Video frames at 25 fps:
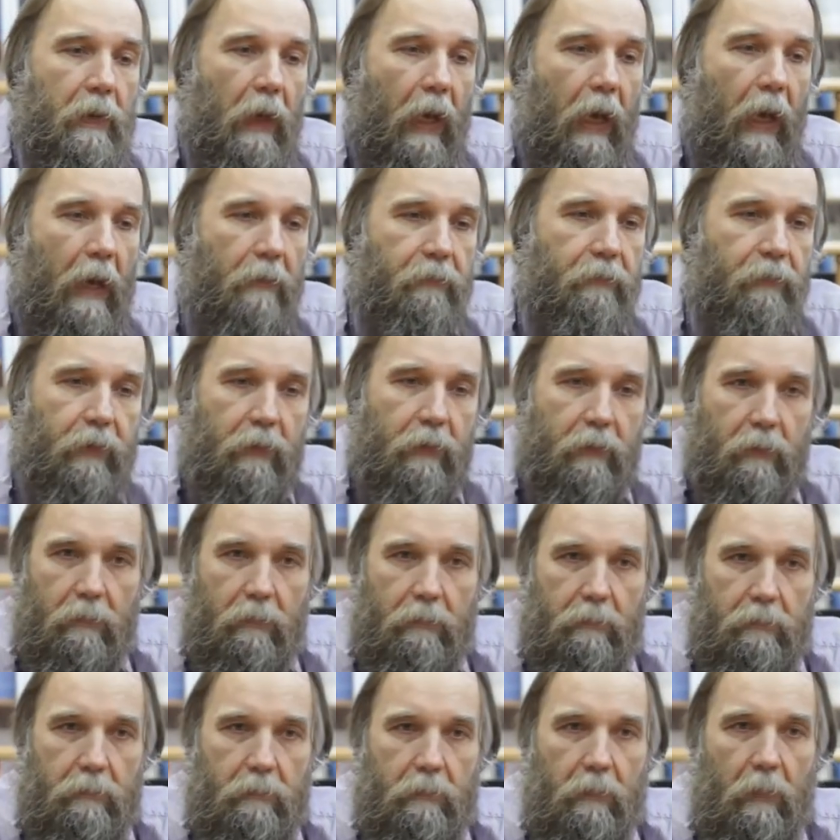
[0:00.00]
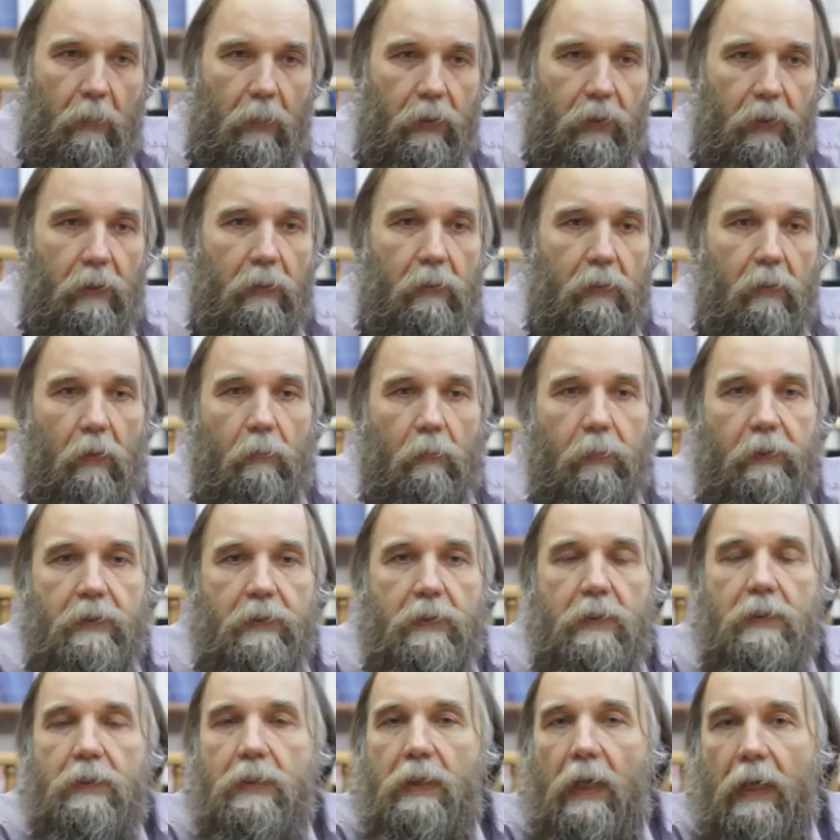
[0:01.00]
after the global
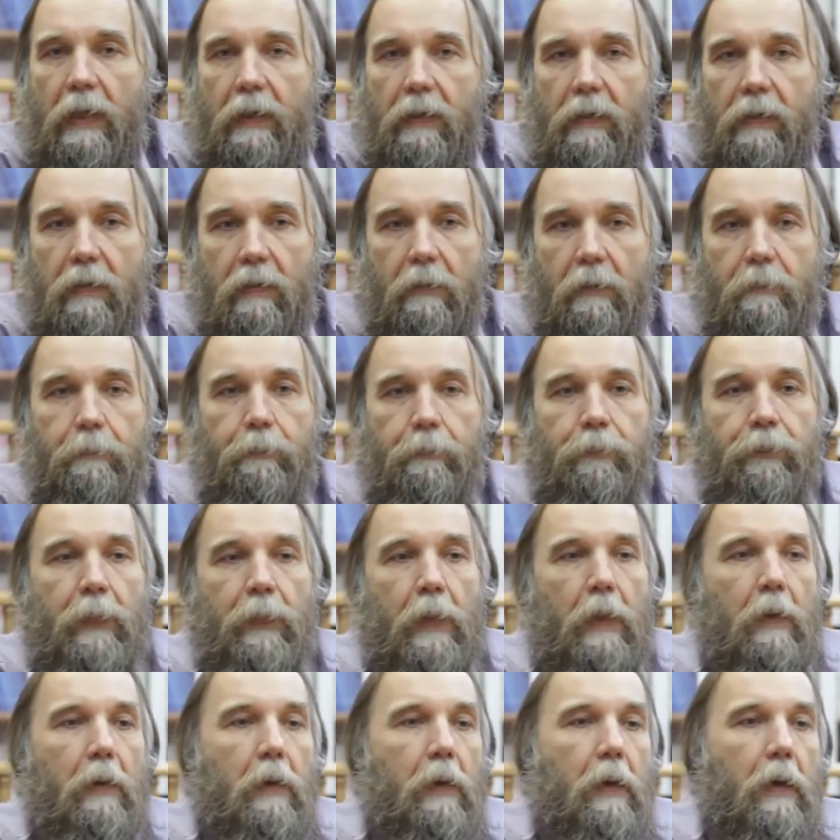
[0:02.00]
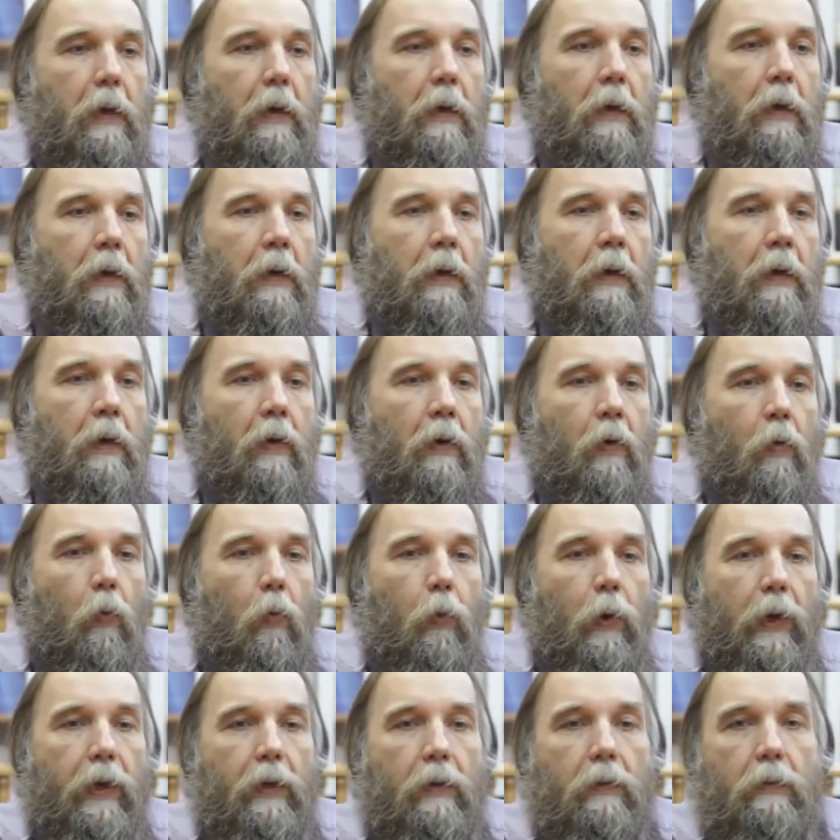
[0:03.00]
society,
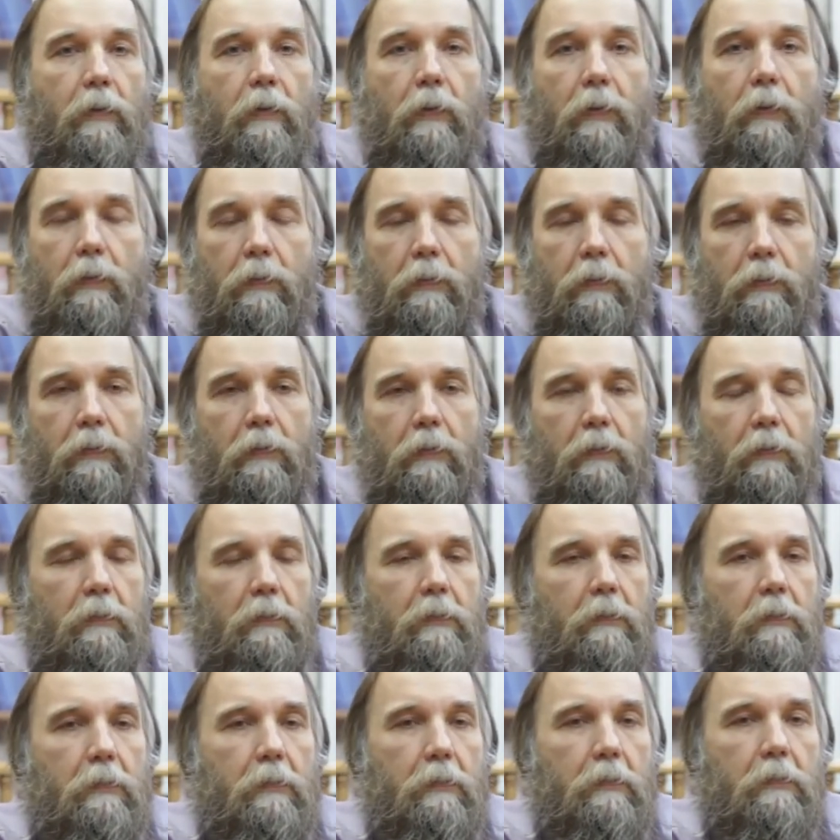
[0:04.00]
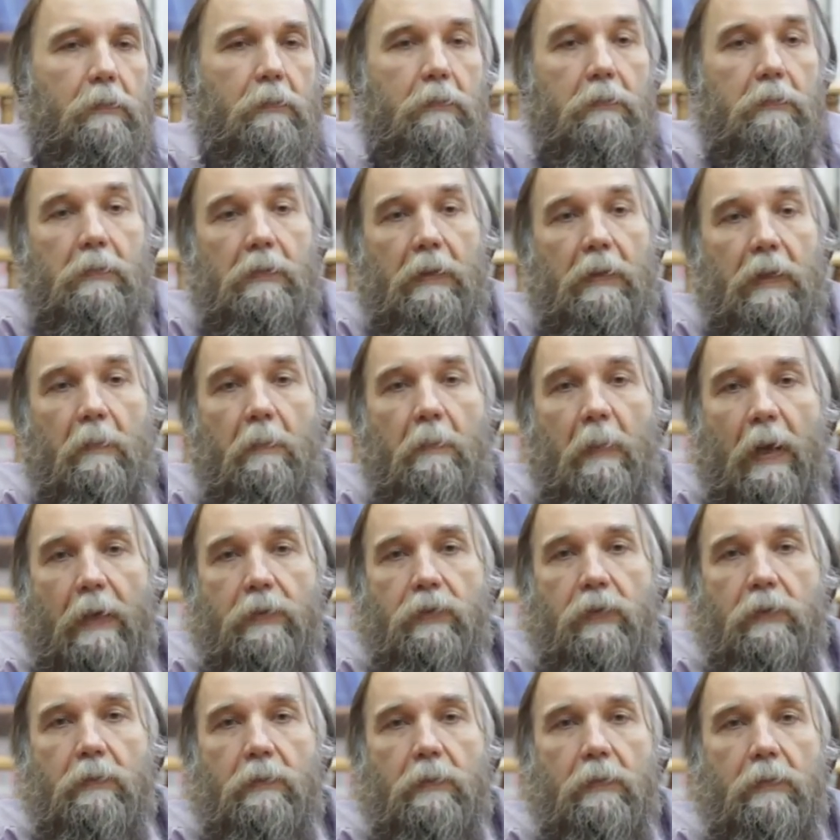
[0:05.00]
we could
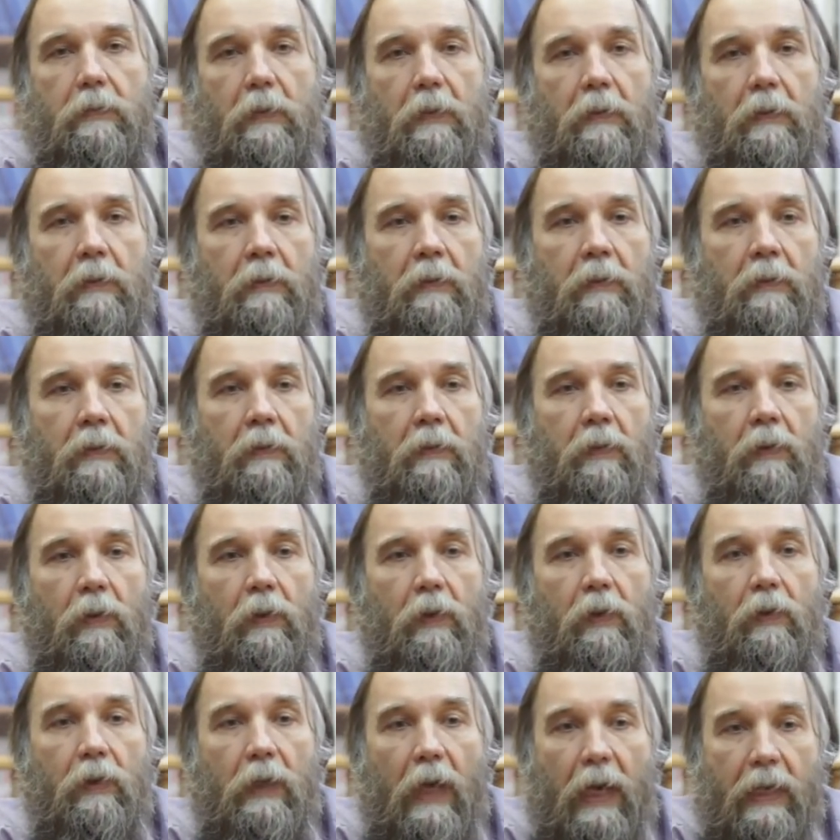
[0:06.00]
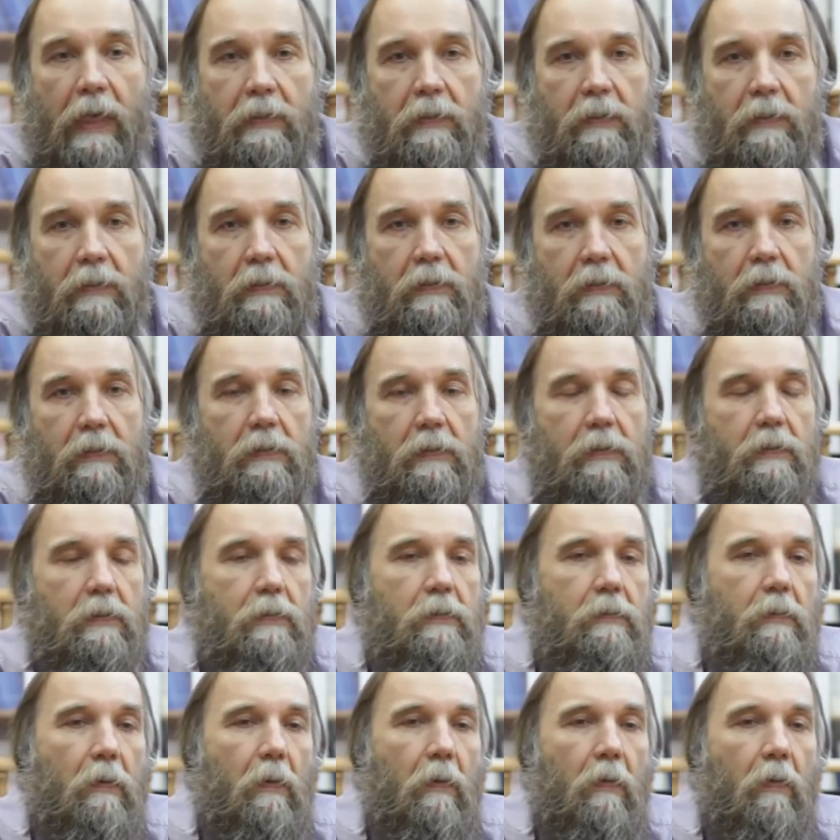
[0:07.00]
imagine the
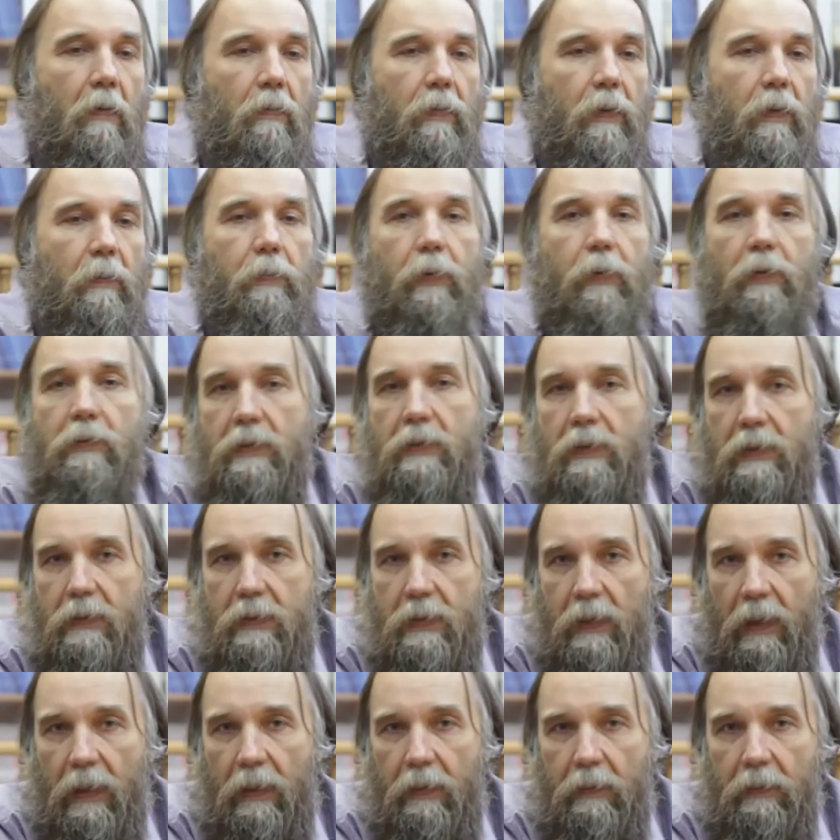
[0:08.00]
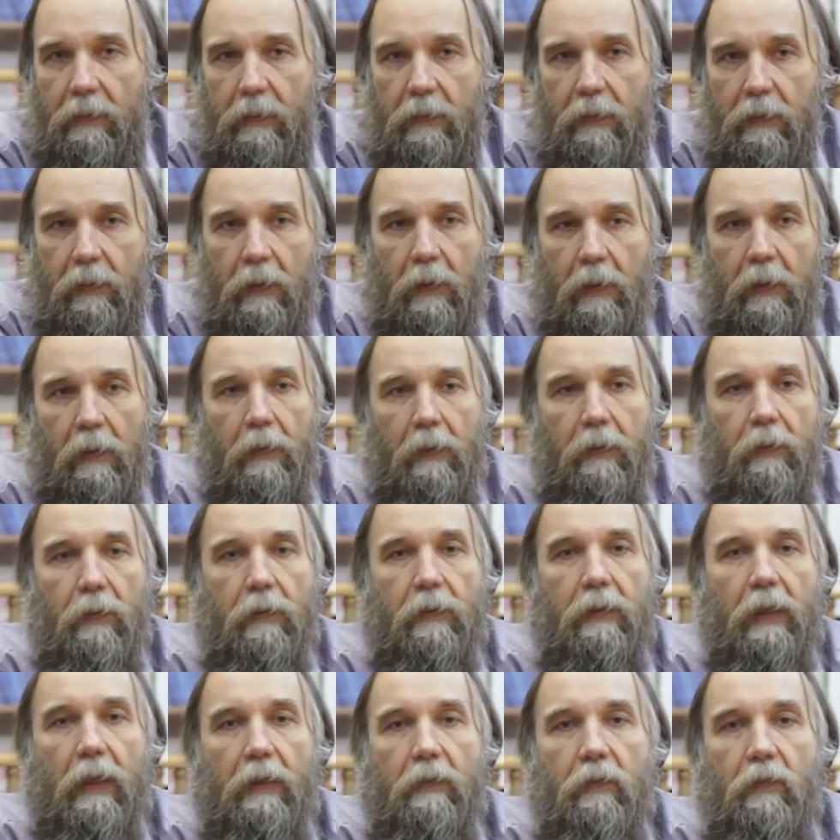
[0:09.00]
horizons of the post-society
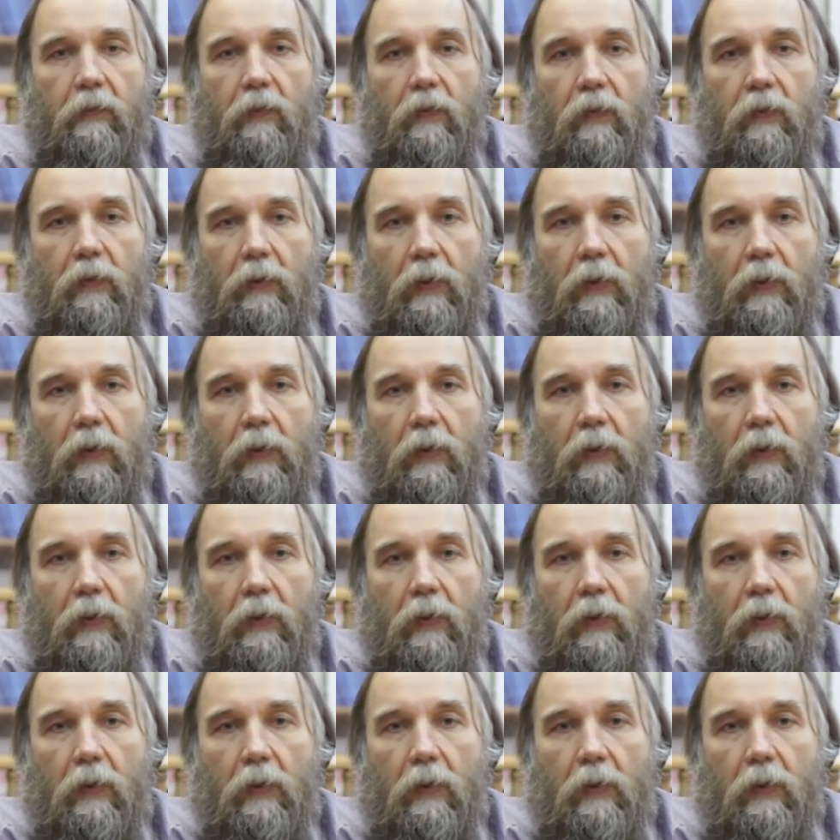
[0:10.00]
that